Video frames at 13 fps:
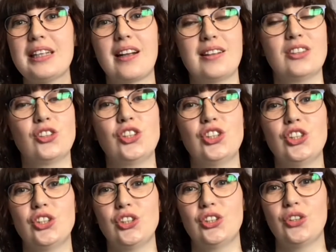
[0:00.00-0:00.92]
I'll
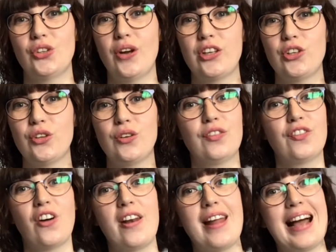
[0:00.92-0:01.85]
introduce you to a new
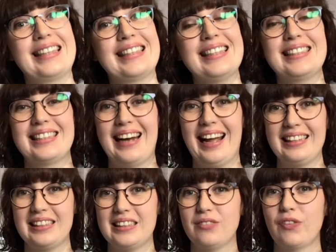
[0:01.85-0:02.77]
fun and
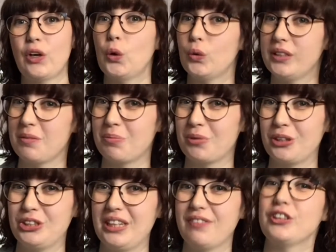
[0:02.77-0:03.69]
interactive coding
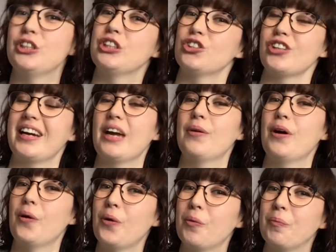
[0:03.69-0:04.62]
project for you to try out
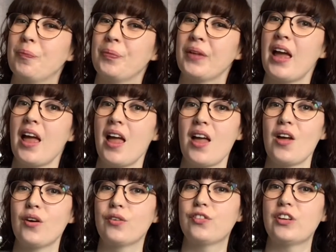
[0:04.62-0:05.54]
at home.
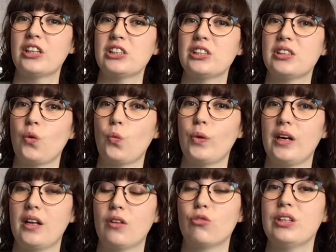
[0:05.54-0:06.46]
First
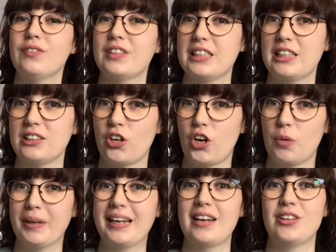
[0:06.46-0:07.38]
we'll revisit our
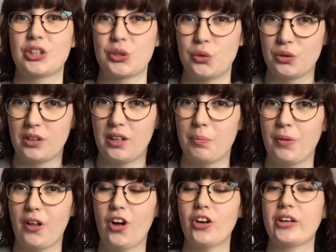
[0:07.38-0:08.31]
Beginners Code Club
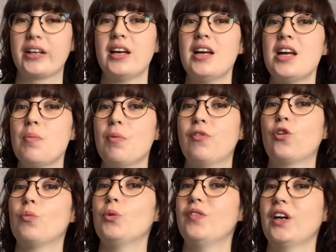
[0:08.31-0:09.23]
block
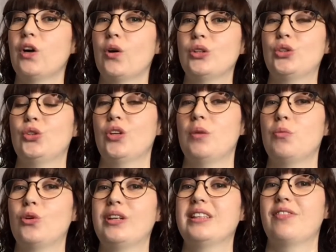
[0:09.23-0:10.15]
before moving on to our
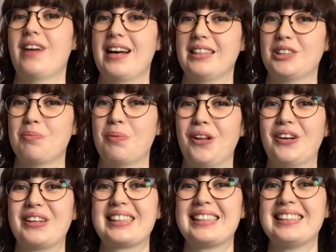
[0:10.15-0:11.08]
more advanced
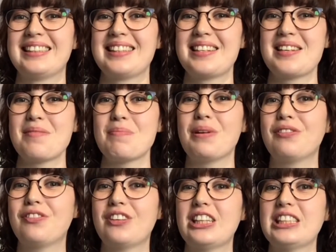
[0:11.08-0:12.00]
block. But
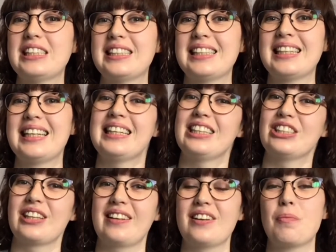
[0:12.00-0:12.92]
first,
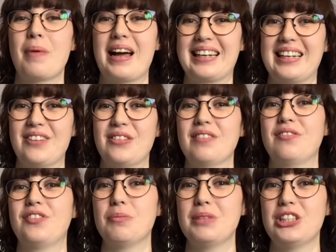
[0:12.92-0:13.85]
here's a little background
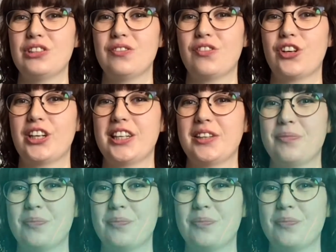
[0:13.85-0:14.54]
information for you.